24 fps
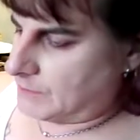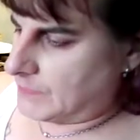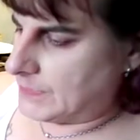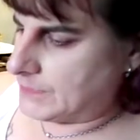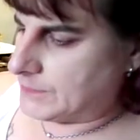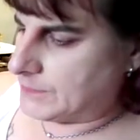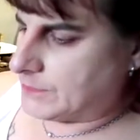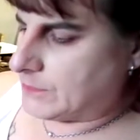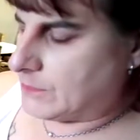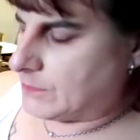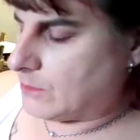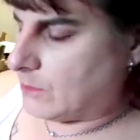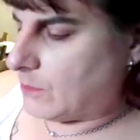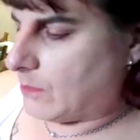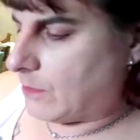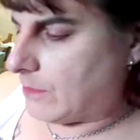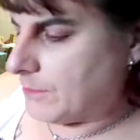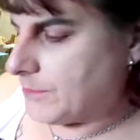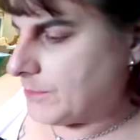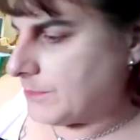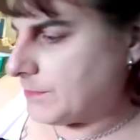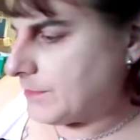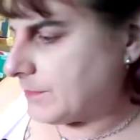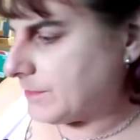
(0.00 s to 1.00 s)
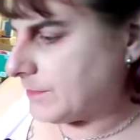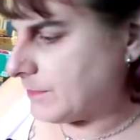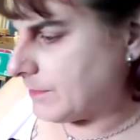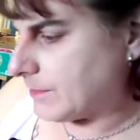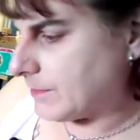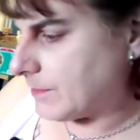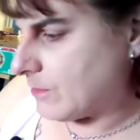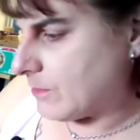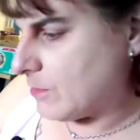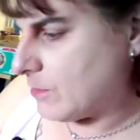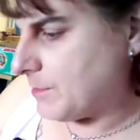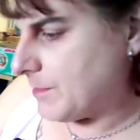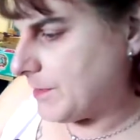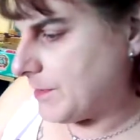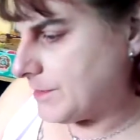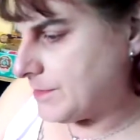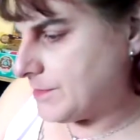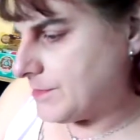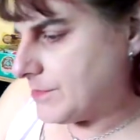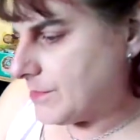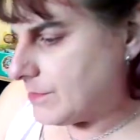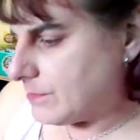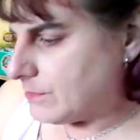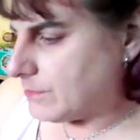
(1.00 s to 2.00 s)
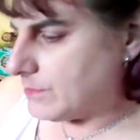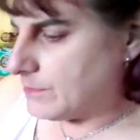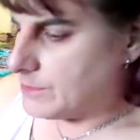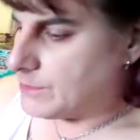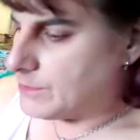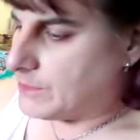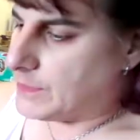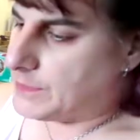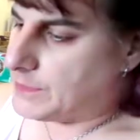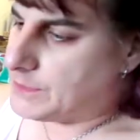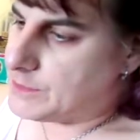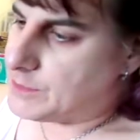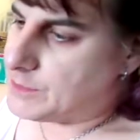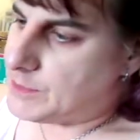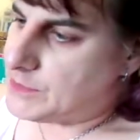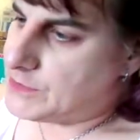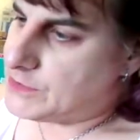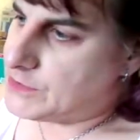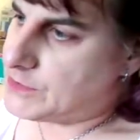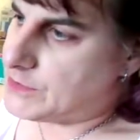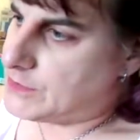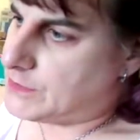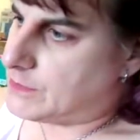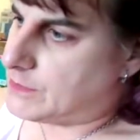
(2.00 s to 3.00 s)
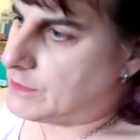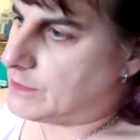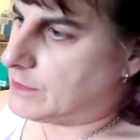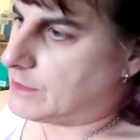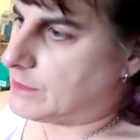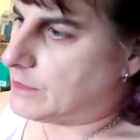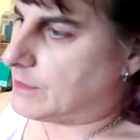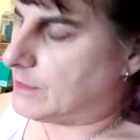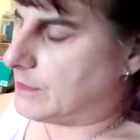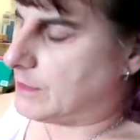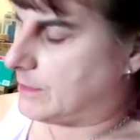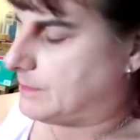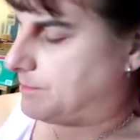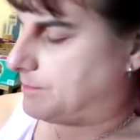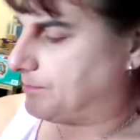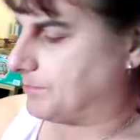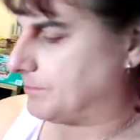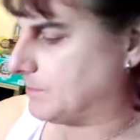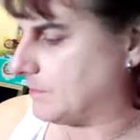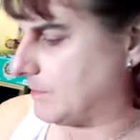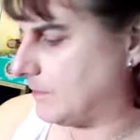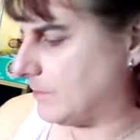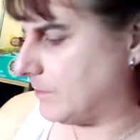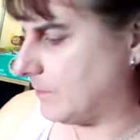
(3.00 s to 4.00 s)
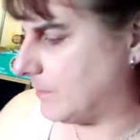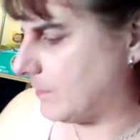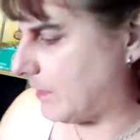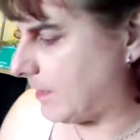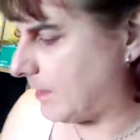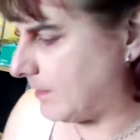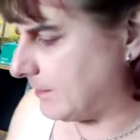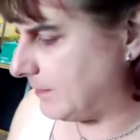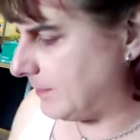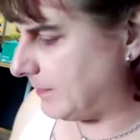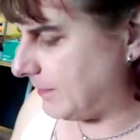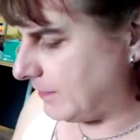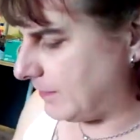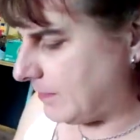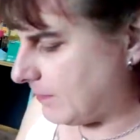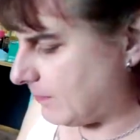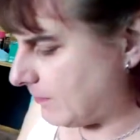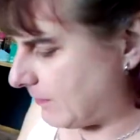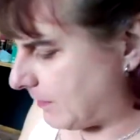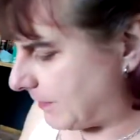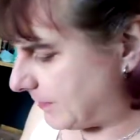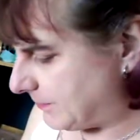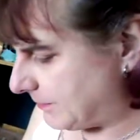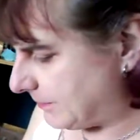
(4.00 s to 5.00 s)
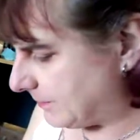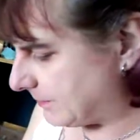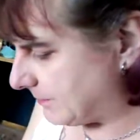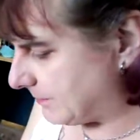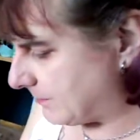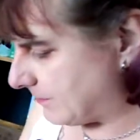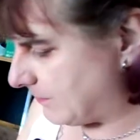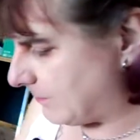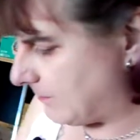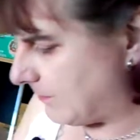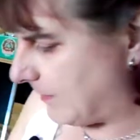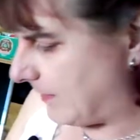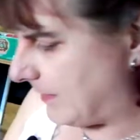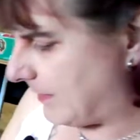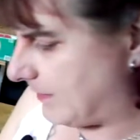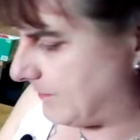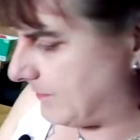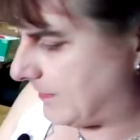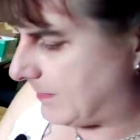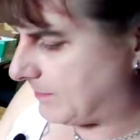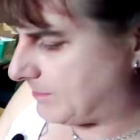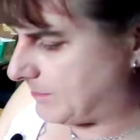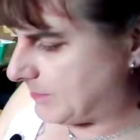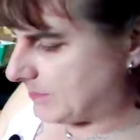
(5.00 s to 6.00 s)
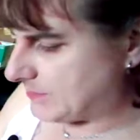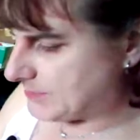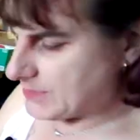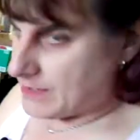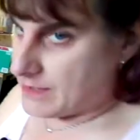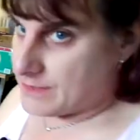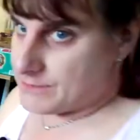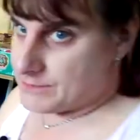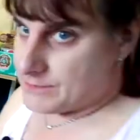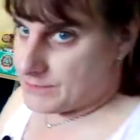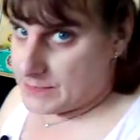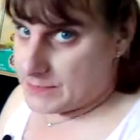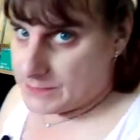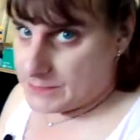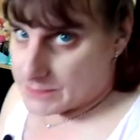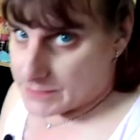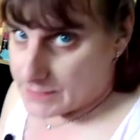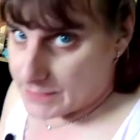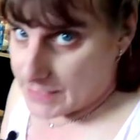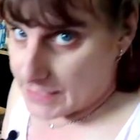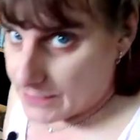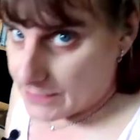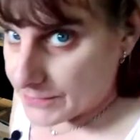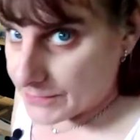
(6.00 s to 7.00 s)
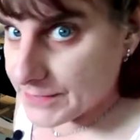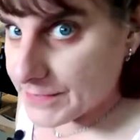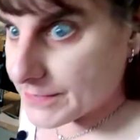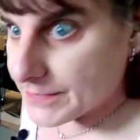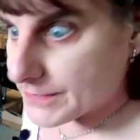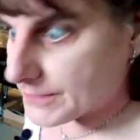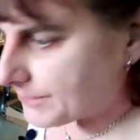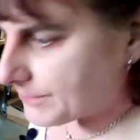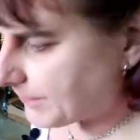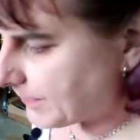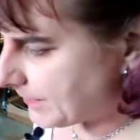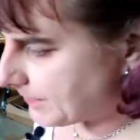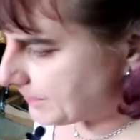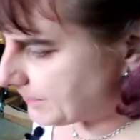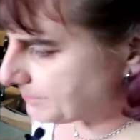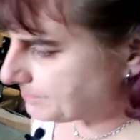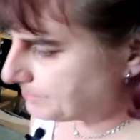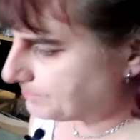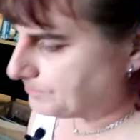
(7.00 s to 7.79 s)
So although this is open to the transmission, I just don't have that much confidence in how it gets fed.